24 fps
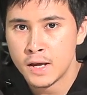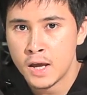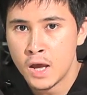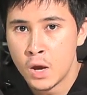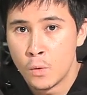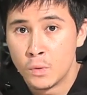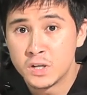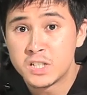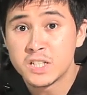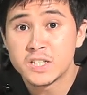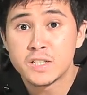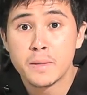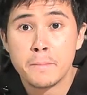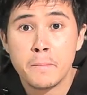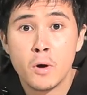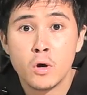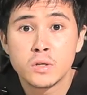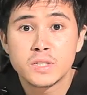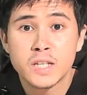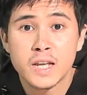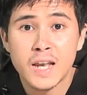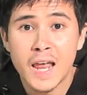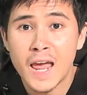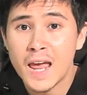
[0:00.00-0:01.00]
which is the most
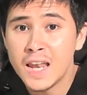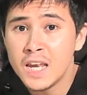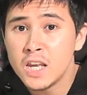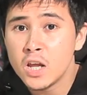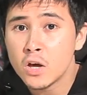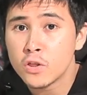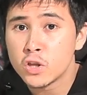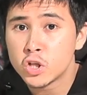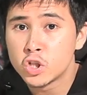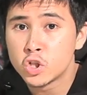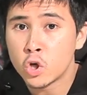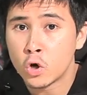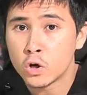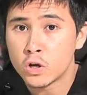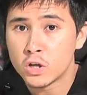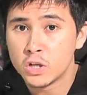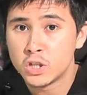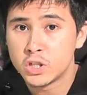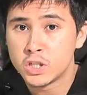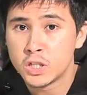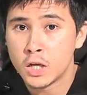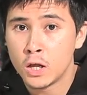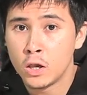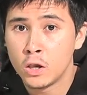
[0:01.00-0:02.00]
that any other shotgun
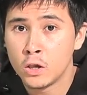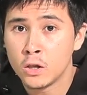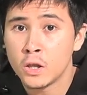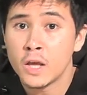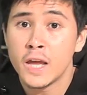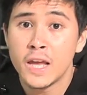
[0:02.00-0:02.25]
shell